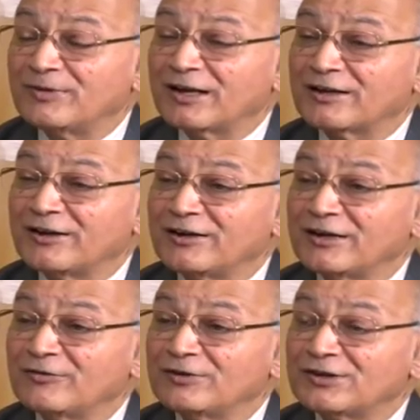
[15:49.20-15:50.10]
Make in
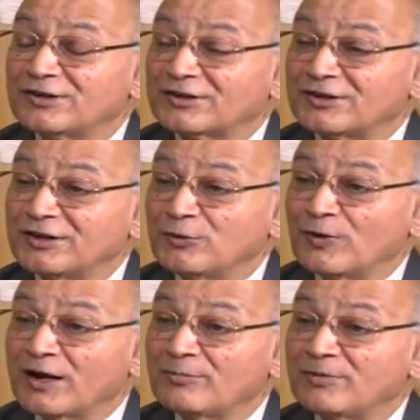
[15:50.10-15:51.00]
India will succeed
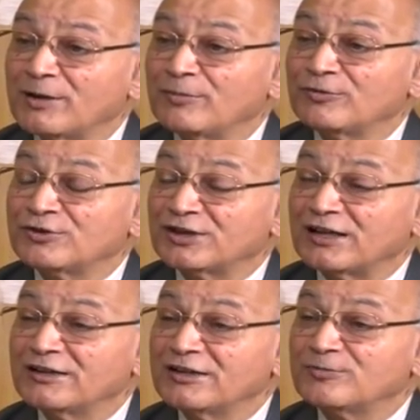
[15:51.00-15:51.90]
when I'm able to
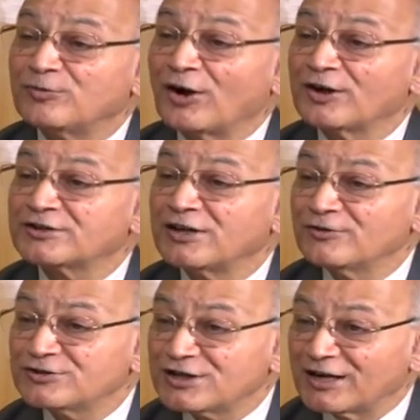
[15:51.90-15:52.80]
sell these products
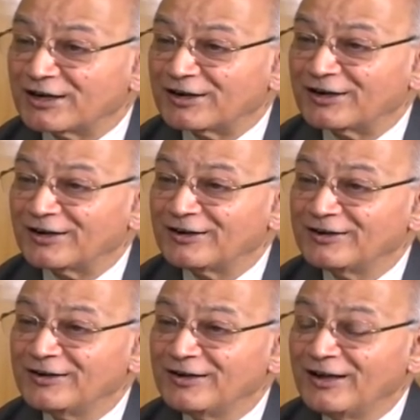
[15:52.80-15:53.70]
outside India.
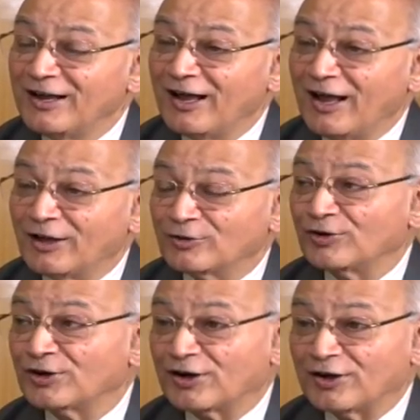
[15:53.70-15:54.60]

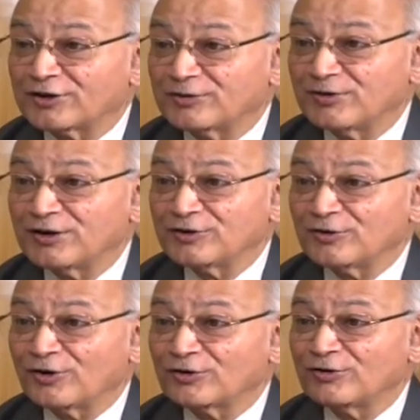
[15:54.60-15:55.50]
So the customer is
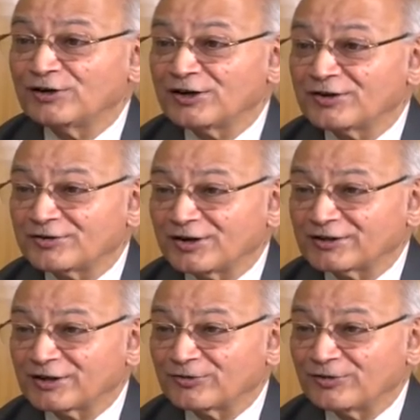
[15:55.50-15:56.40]
not only
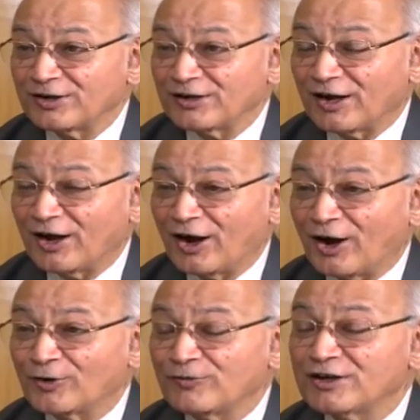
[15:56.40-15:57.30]
restricted to India.
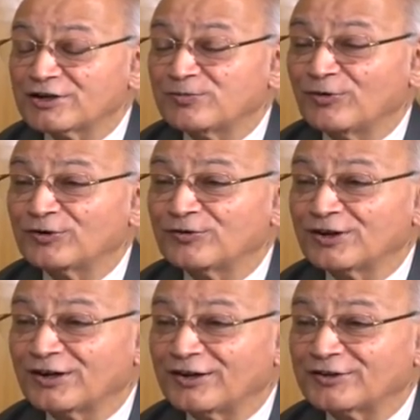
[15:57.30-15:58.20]
How do we export to
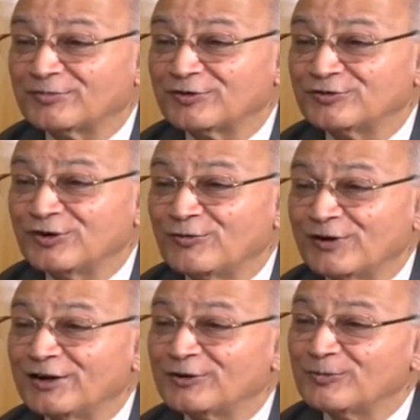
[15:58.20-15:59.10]
the customers who are
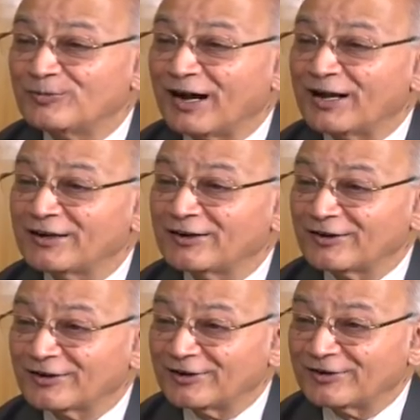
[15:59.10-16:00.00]
willing to buy in
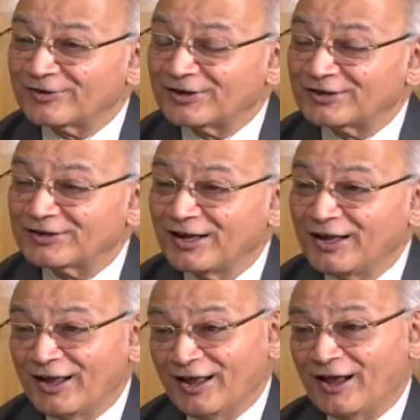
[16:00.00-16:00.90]
other countries
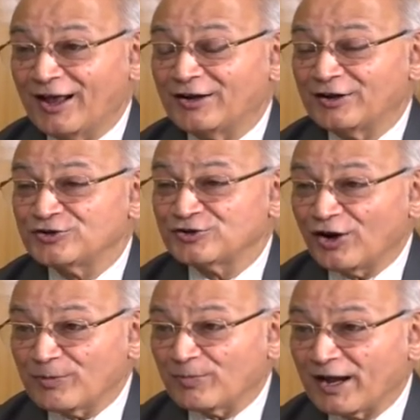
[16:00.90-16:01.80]
and
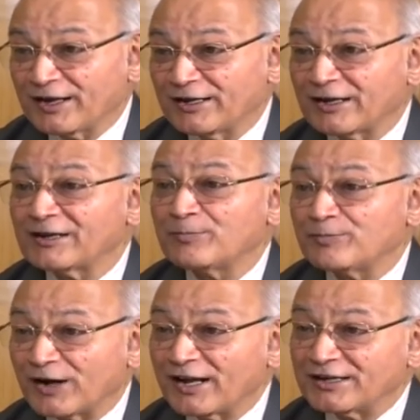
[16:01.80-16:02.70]
enjoy buying it at a
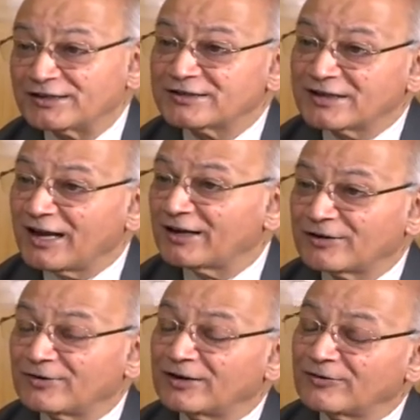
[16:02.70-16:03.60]
price at
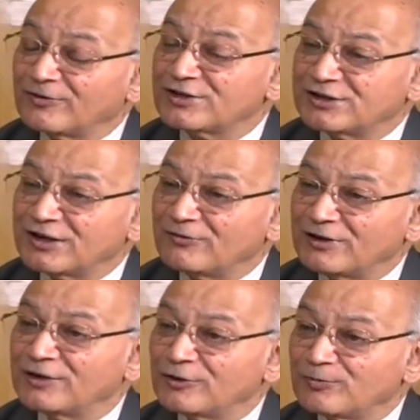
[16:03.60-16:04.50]
which they are willing